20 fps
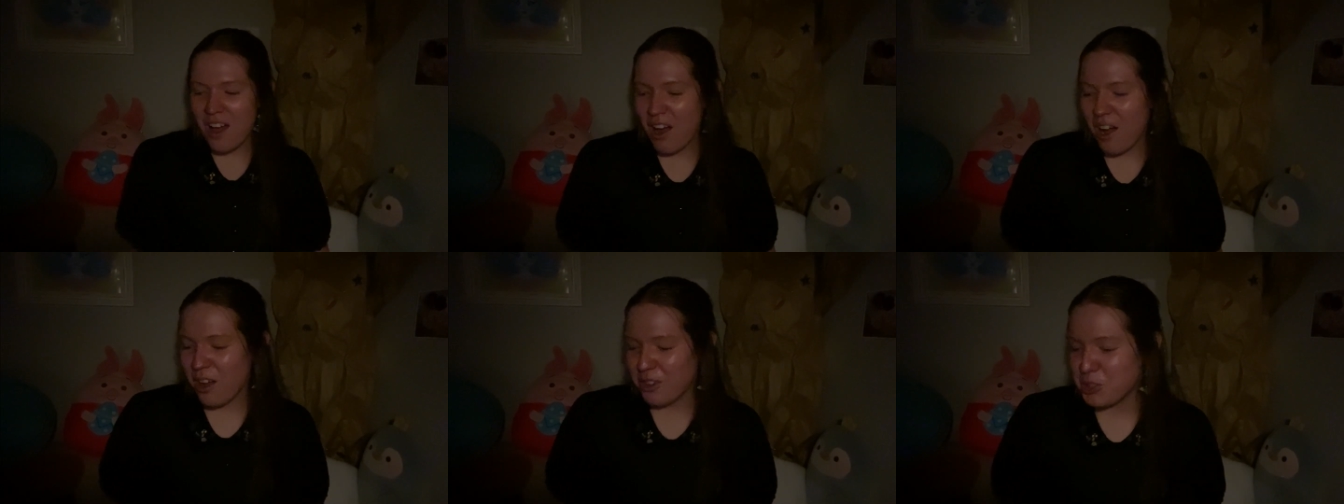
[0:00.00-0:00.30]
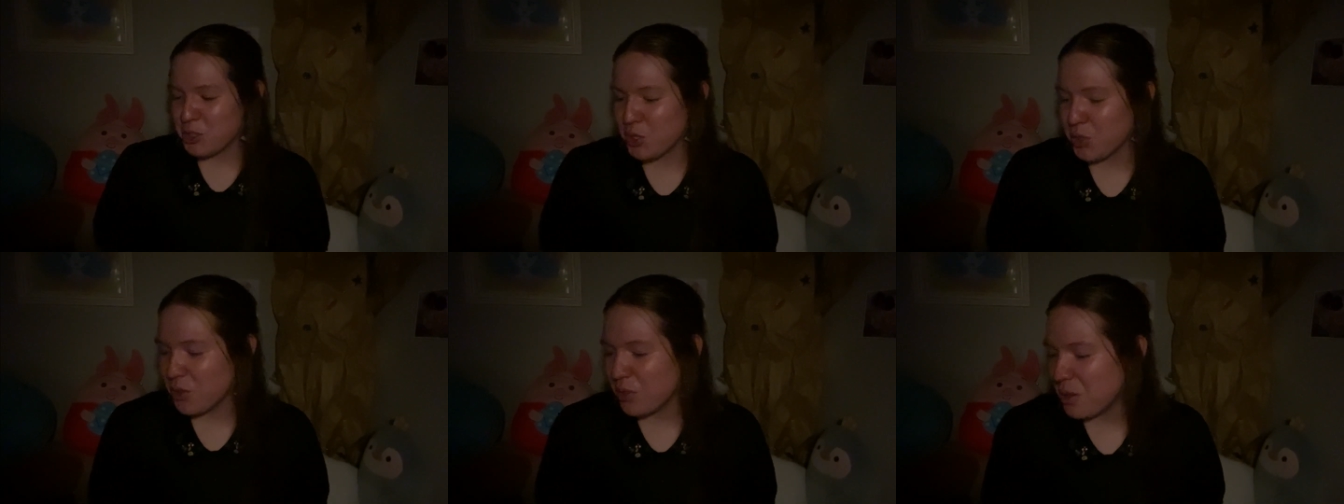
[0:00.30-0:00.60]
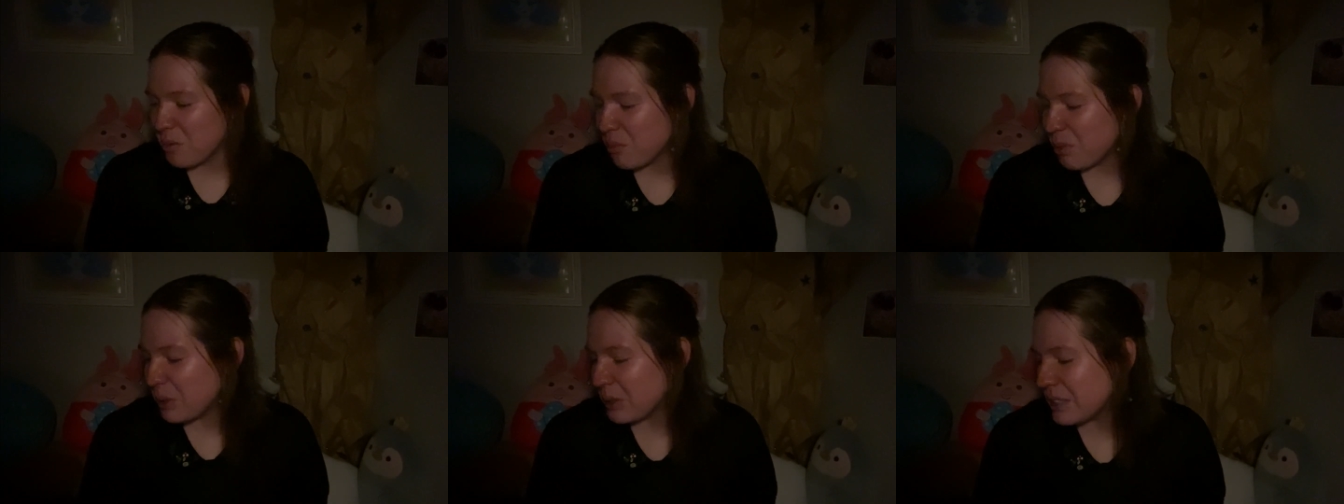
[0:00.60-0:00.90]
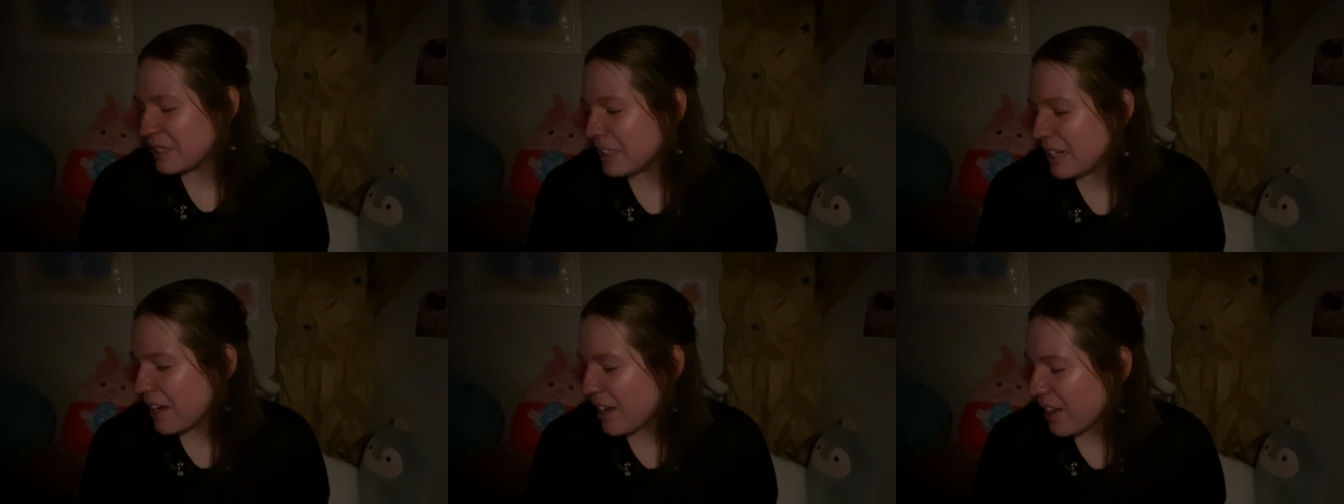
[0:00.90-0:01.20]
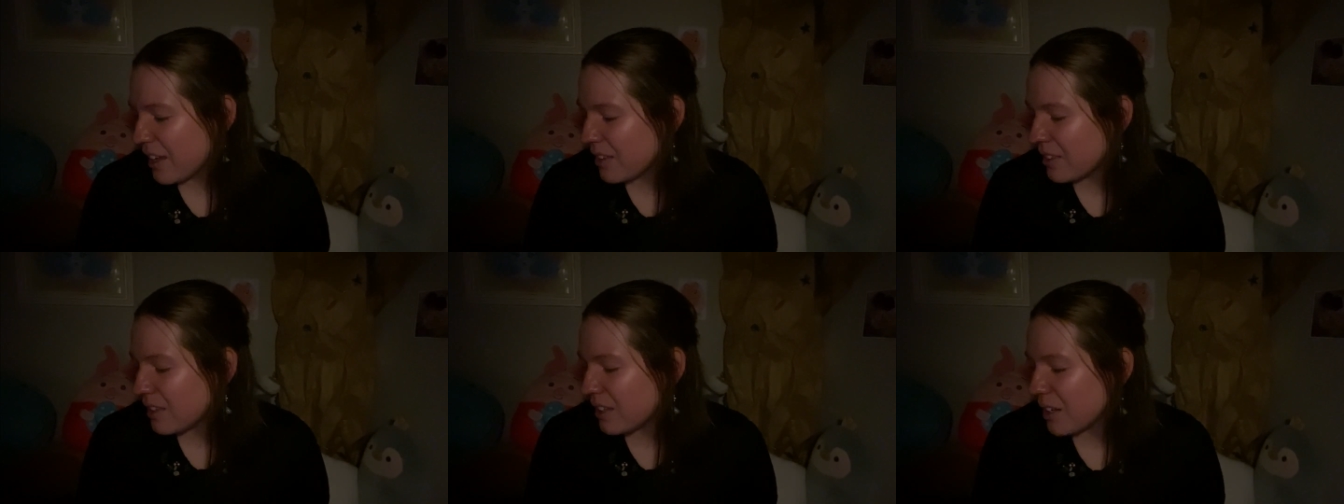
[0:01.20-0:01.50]
I'll show you the books that I
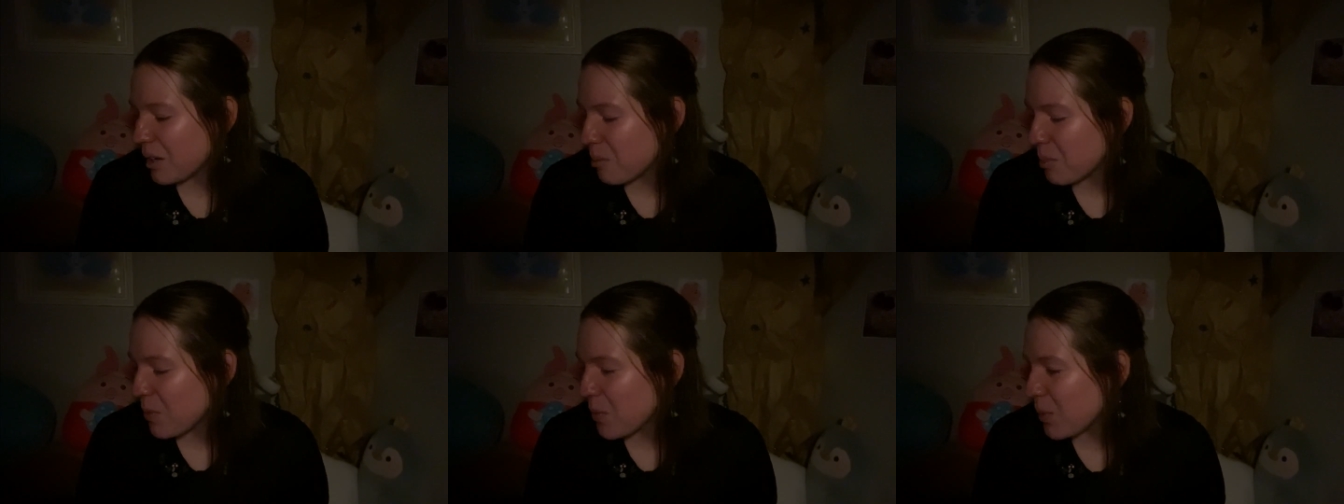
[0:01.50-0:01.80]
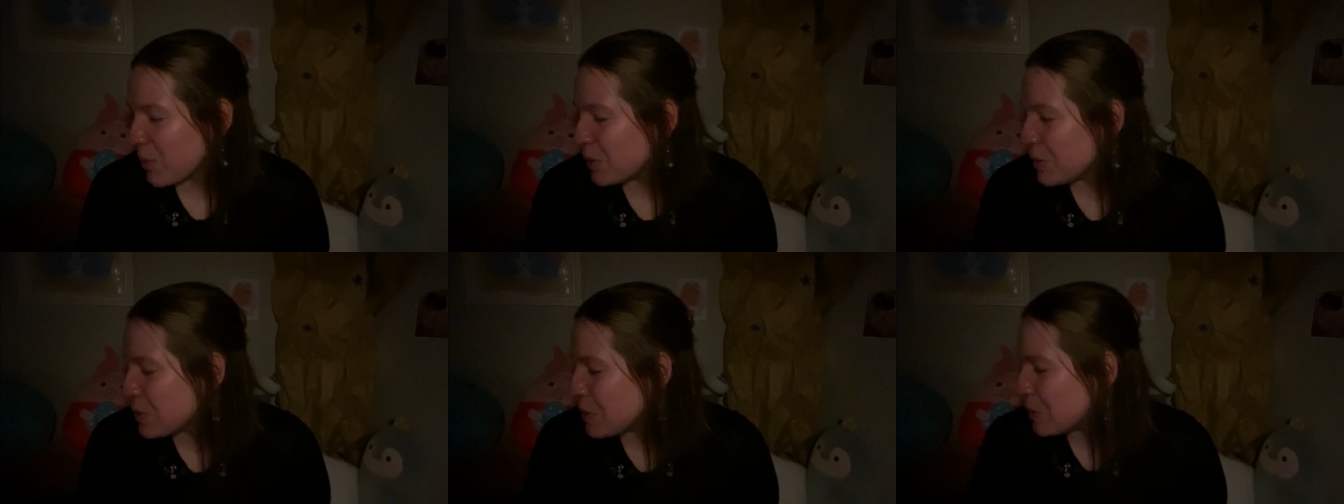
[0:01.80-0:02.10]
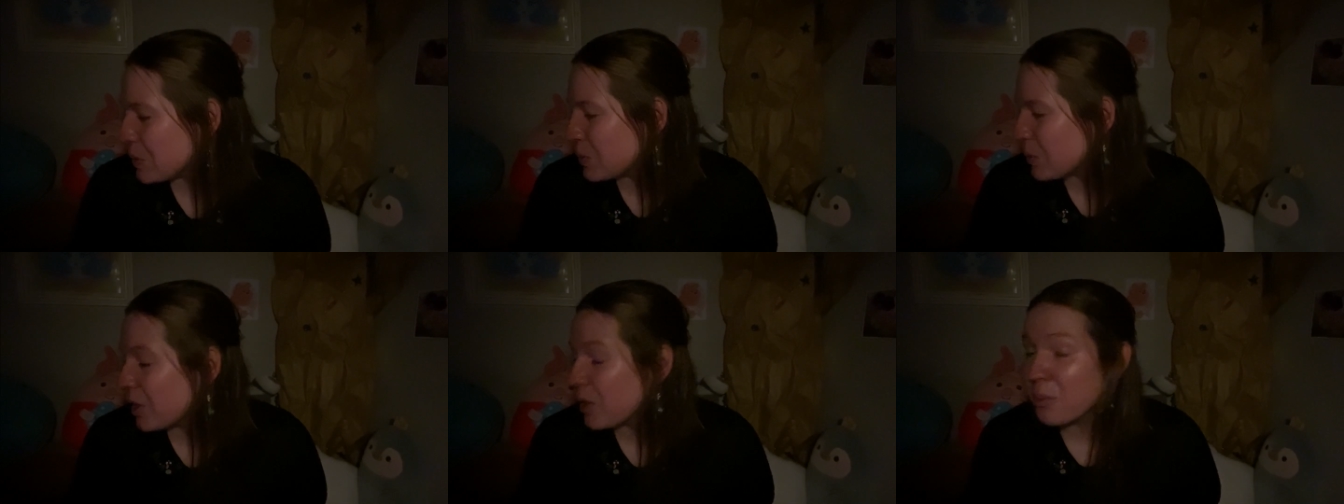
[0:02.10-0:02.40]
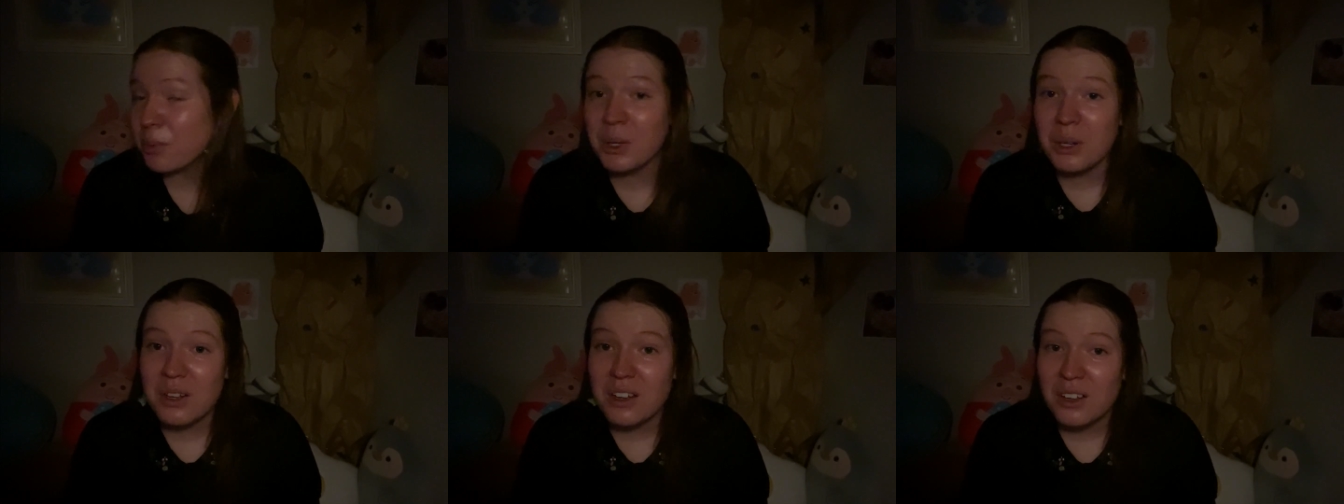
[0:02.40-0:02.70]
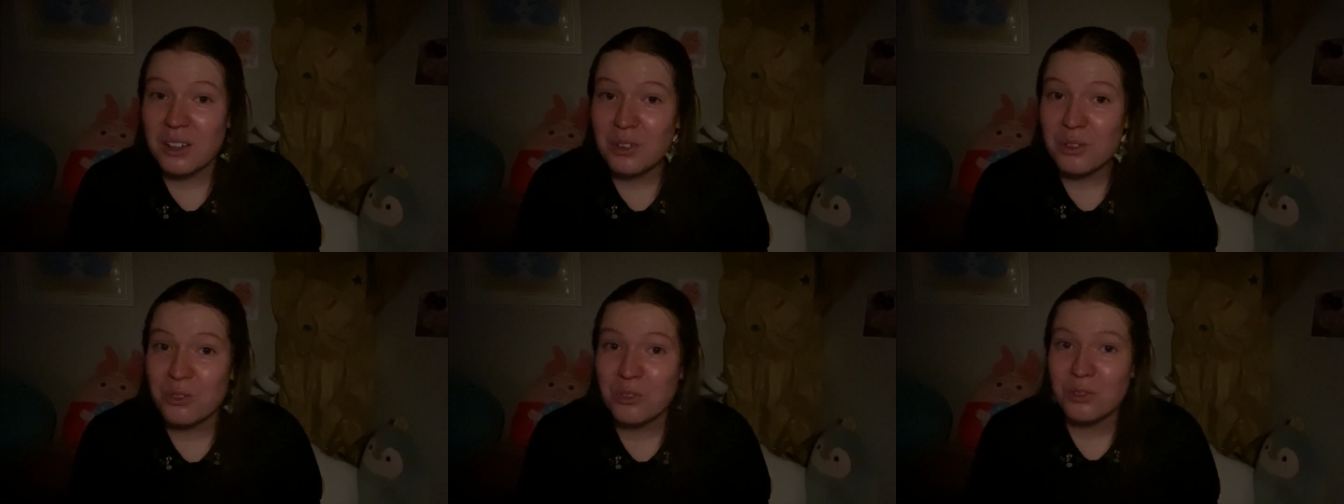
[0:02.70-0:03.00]
think I'm going to get rid
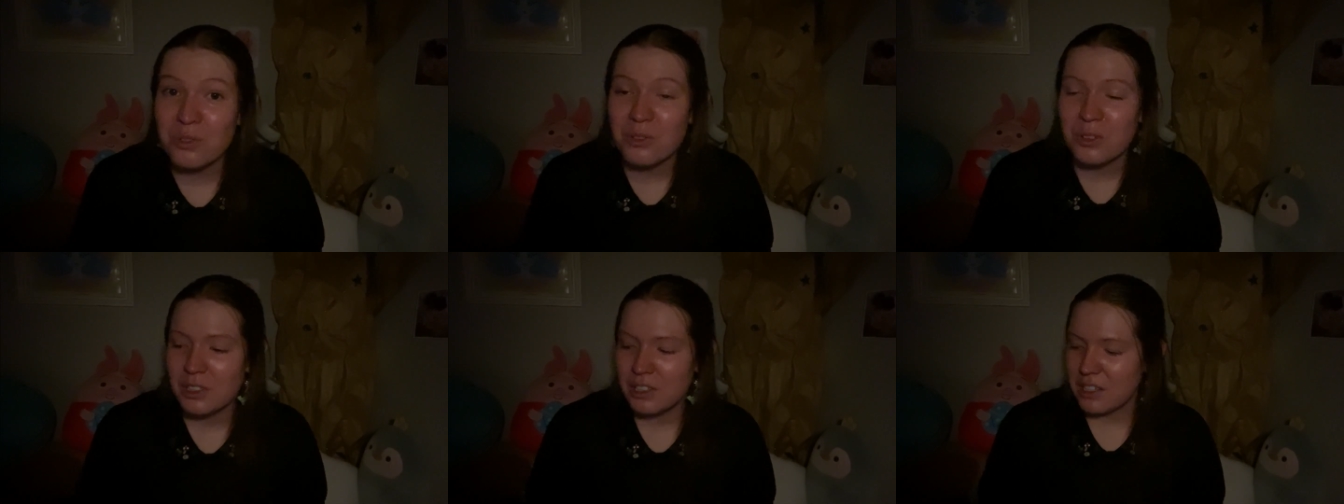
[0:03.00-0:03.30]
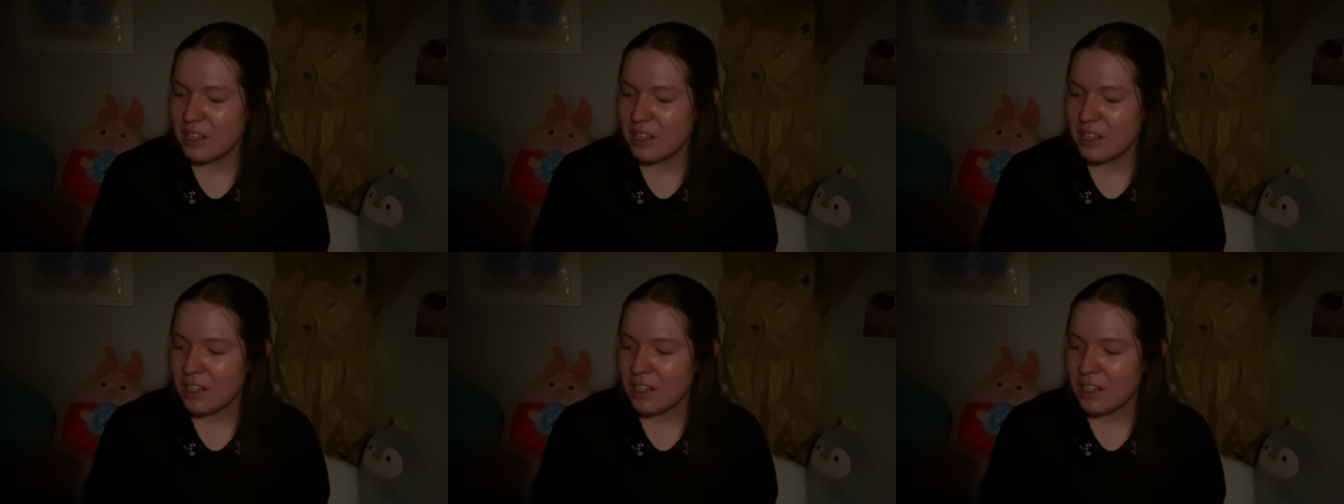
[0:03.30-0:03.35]
of